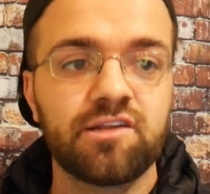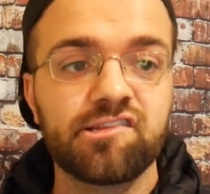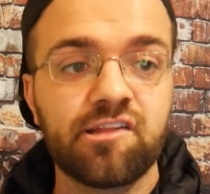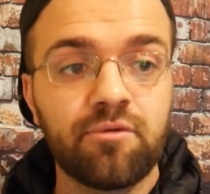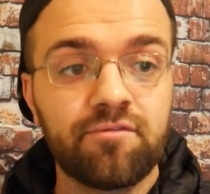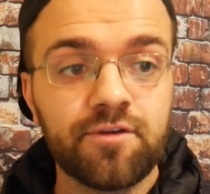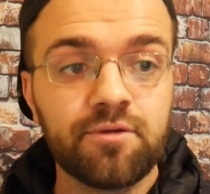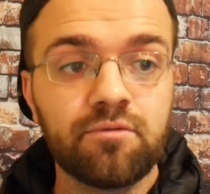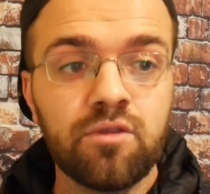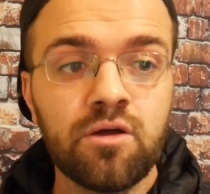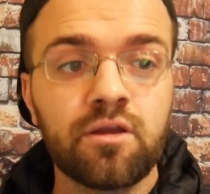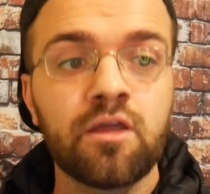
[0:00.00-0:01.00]
And so if you
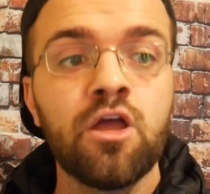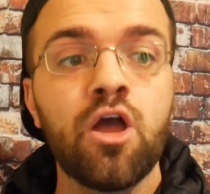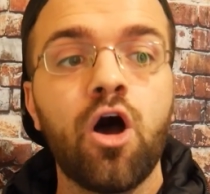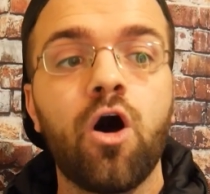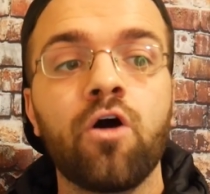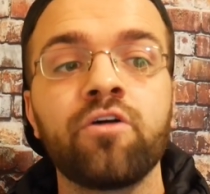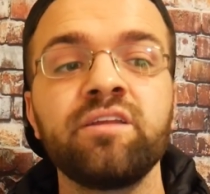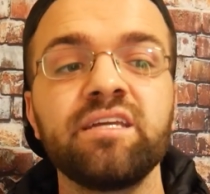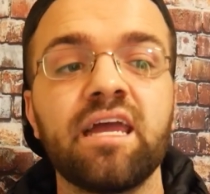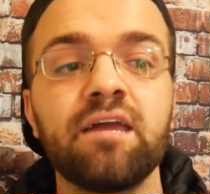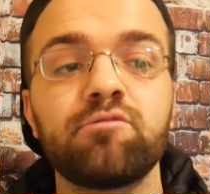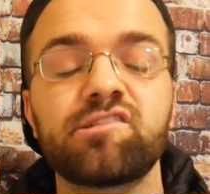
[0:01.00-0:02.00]
look,
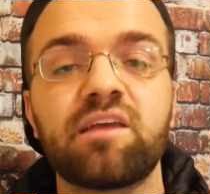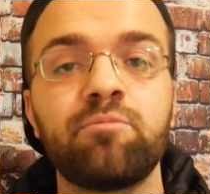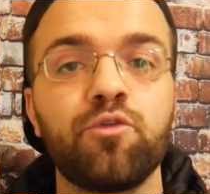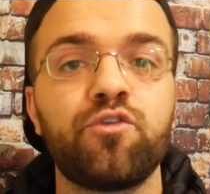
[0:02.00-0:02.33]
RDA was able